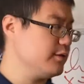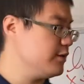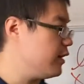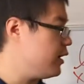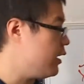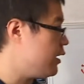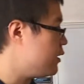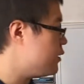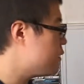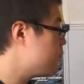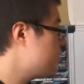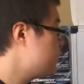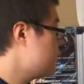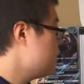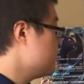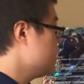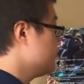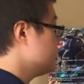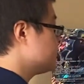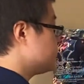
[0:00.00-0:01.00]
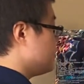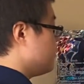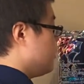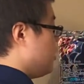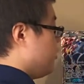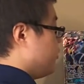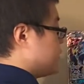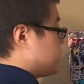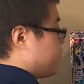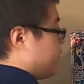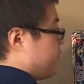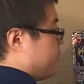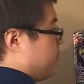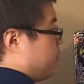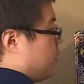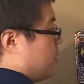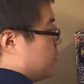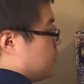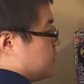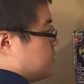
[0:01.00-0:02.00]
done. So notice when we
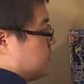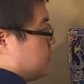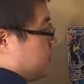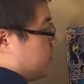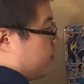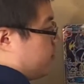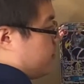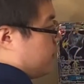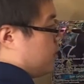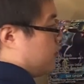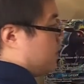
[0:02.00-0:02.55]
plug in 0